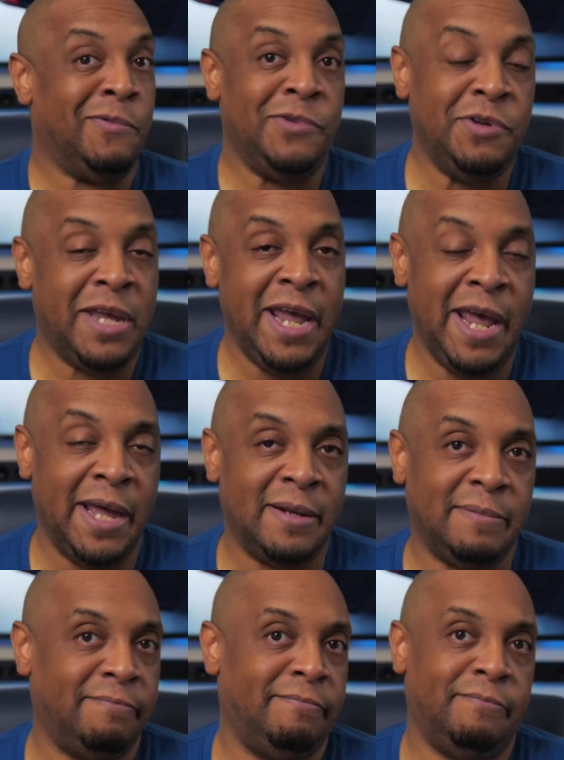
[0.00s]
you can't
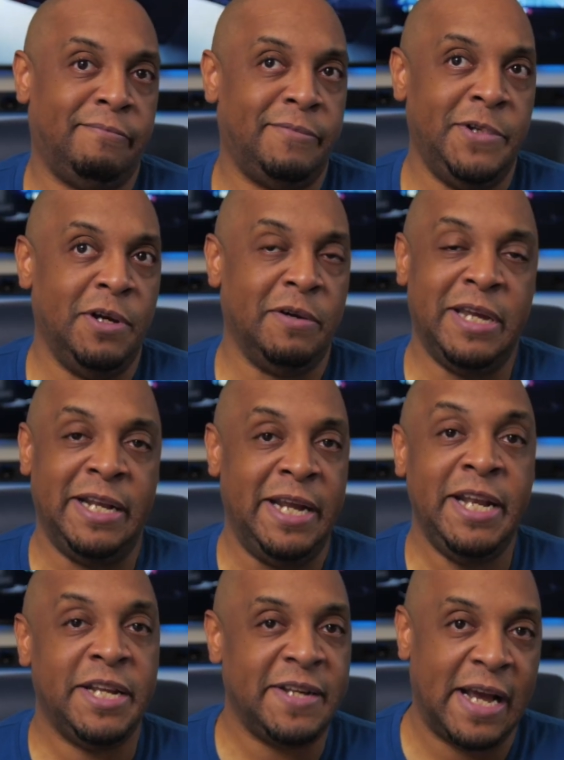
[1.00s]
get
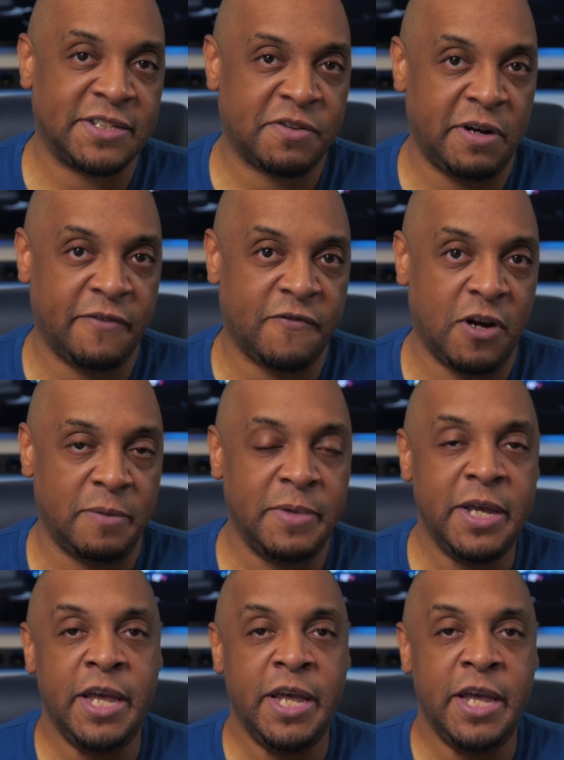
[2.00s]
any tax credit from